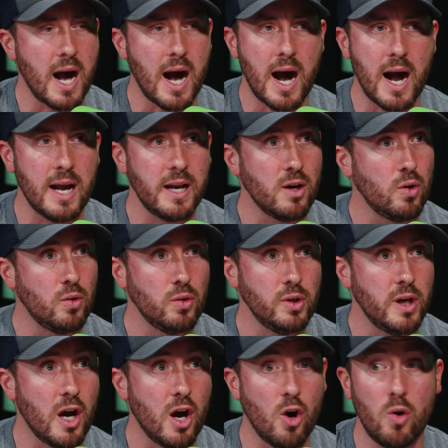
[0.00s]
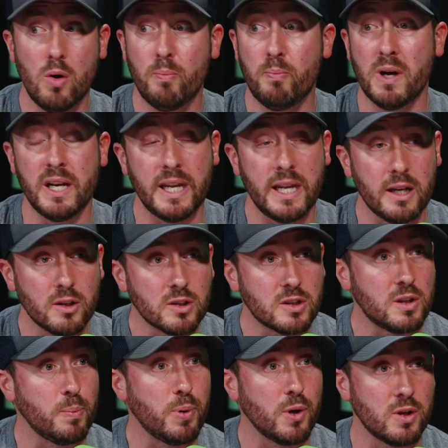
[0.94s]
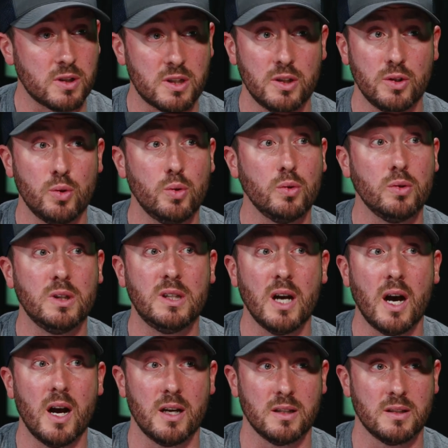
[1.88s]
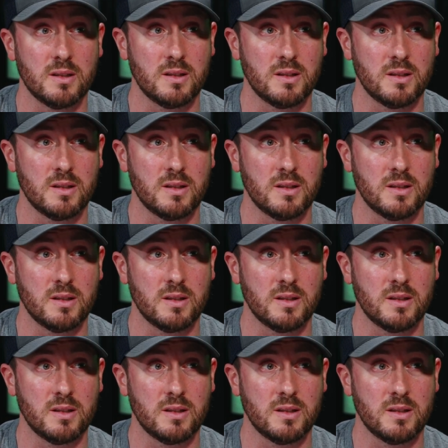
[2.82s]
I don't know, but here's the person who does.